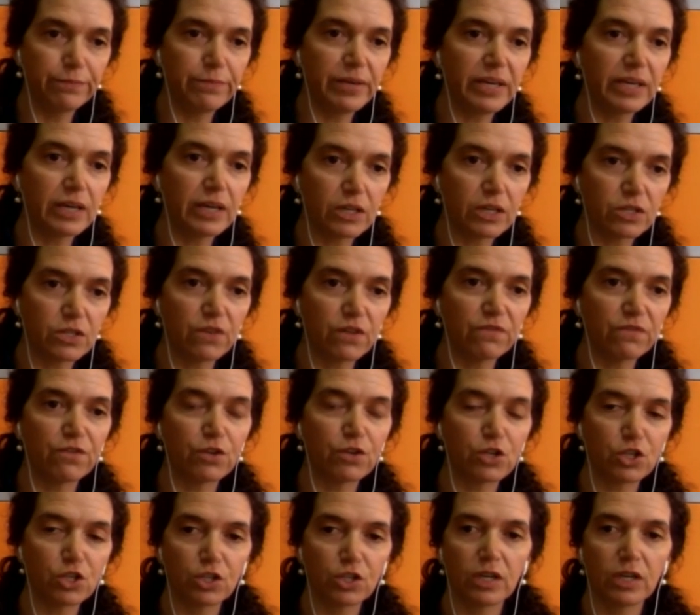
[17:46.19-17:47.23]
because
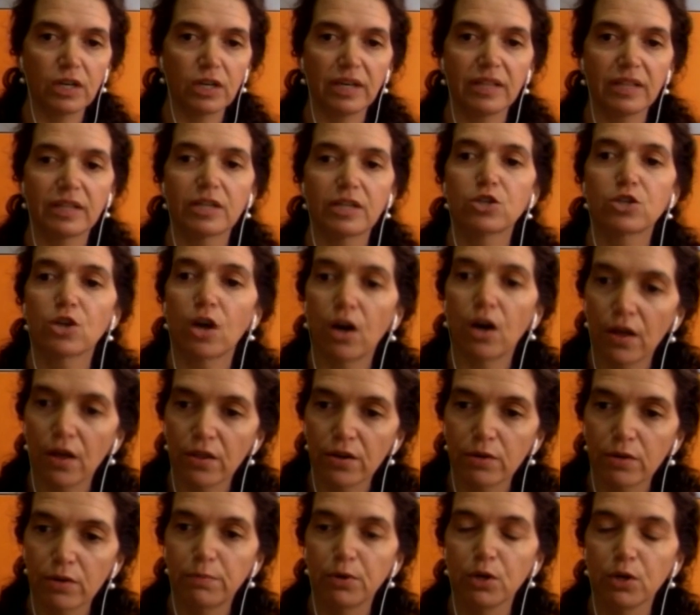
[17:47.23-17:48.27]
unfortunately there's
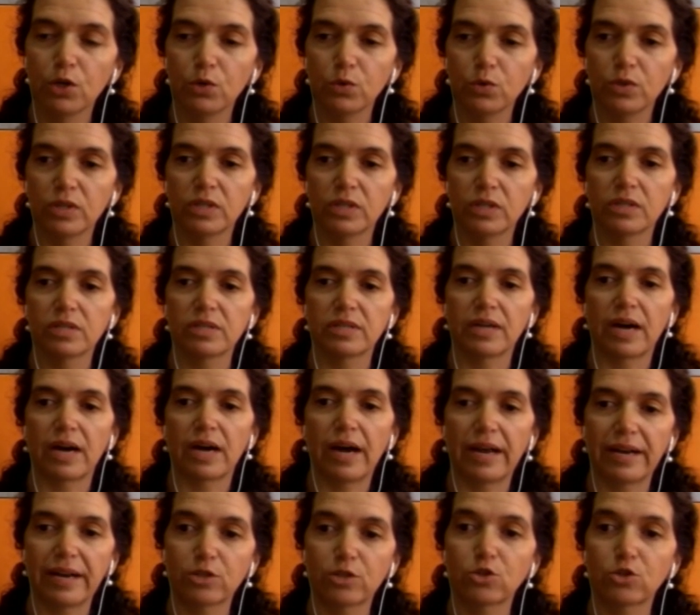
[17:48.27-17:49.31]
other pollutants
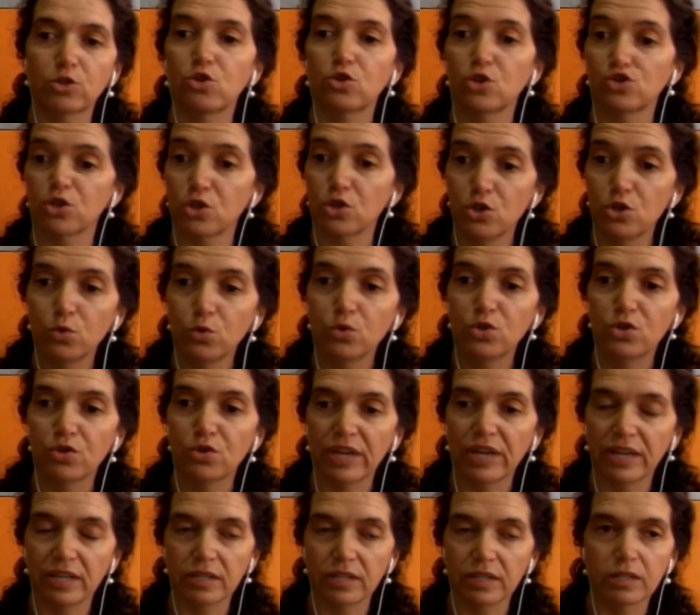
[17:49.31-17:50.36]
that, such as
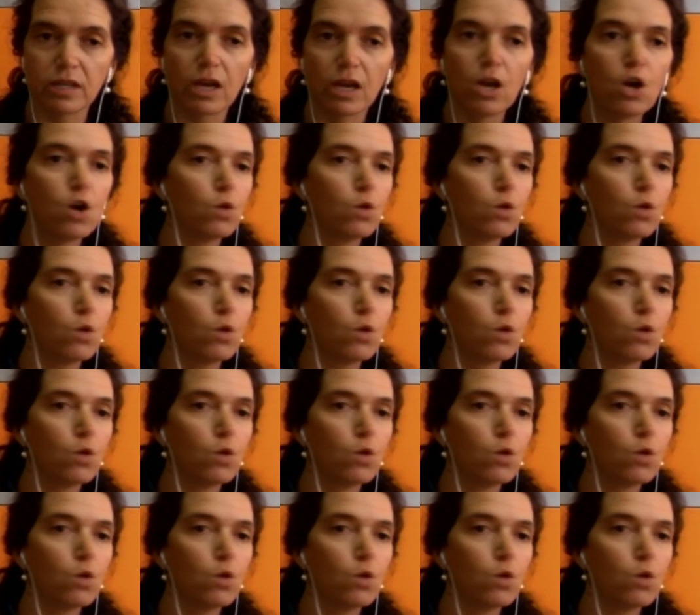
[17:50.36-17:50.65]
nutrients,